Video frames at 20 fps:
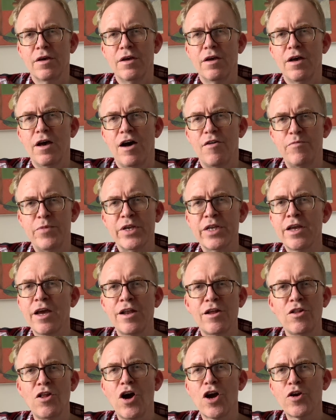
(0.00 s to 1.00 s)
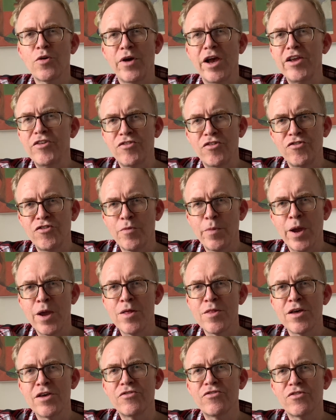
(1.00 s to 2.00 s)
I've been getting a lot of questions
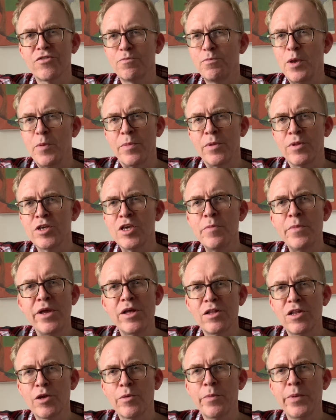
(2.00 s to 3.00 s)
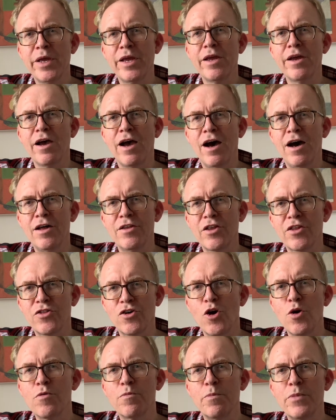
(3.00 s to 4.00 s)
about this, people emailing me, and I
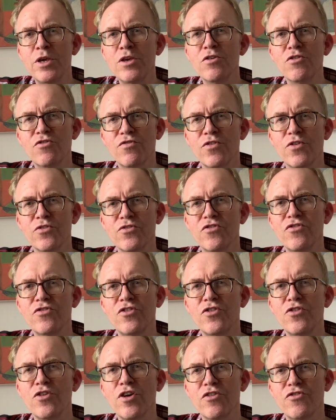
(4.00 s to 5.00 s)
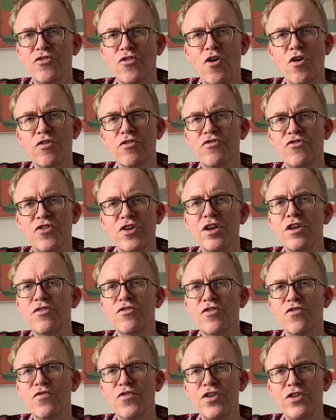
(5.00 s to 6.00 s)
thought it would be useful just to do a short
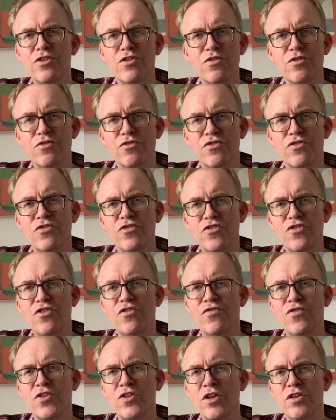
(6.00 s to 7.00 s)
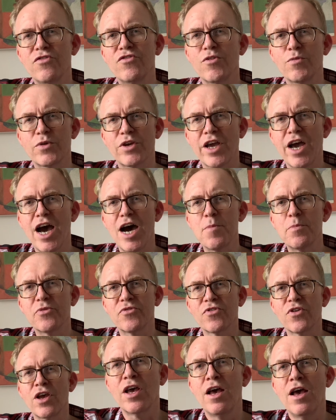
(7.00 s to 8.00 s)
series of videos just to fill in some
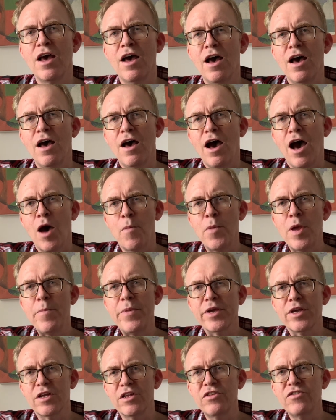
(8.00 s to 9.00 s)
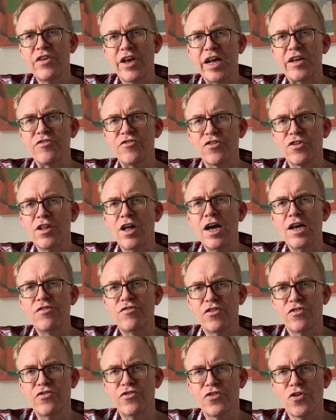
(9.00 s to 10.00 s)
gaps and maybe
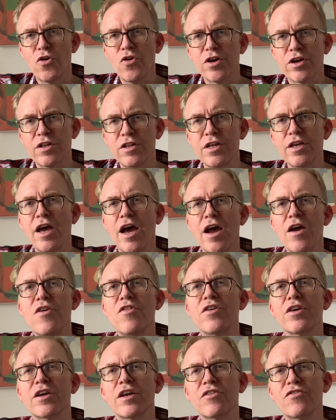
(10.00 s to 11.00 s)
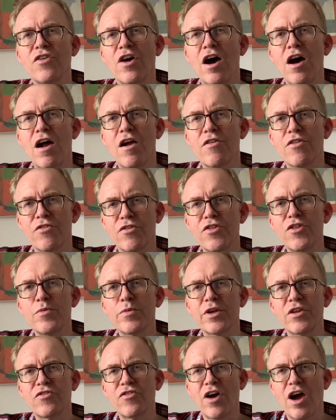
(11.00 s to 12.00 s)
contextualise historically how the
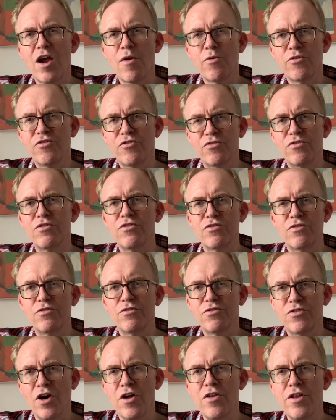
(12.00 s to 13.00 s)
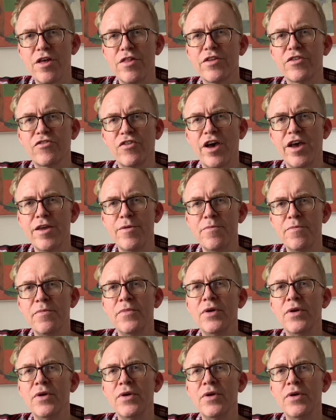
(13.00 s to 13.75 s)
rhythm guitar was done at the time.